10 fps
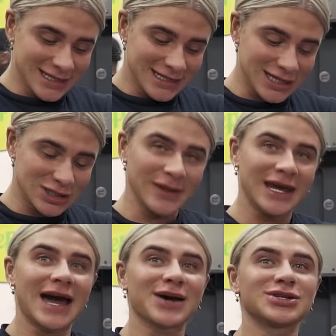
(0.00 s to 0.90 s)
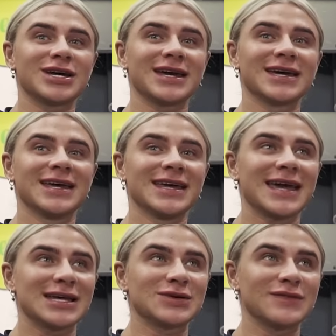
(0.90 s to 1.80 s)
teach me how to
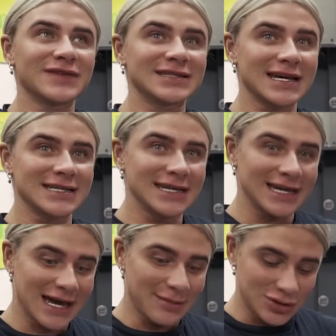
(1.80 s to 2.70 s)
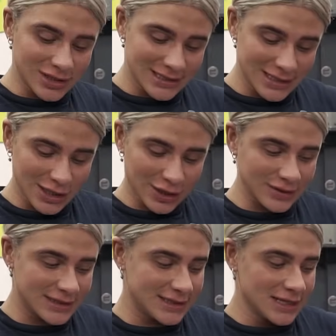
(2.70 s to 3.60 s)
get some fantastic hamstrings and
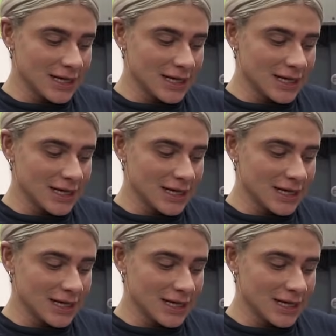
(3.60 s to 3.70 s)
glutes.